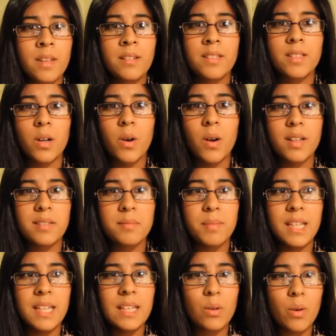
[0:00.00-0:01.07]
So it's
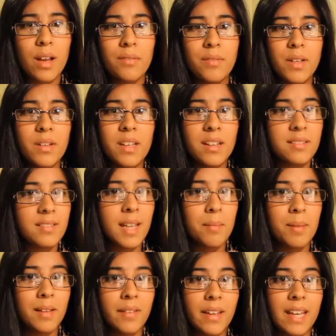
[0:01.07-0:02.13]
been quite a few years that
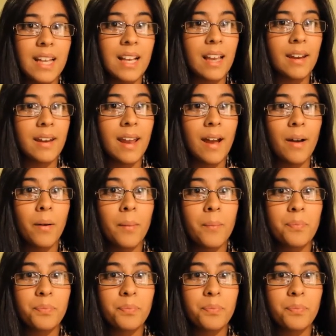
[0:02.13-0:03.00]
I'm living in England now.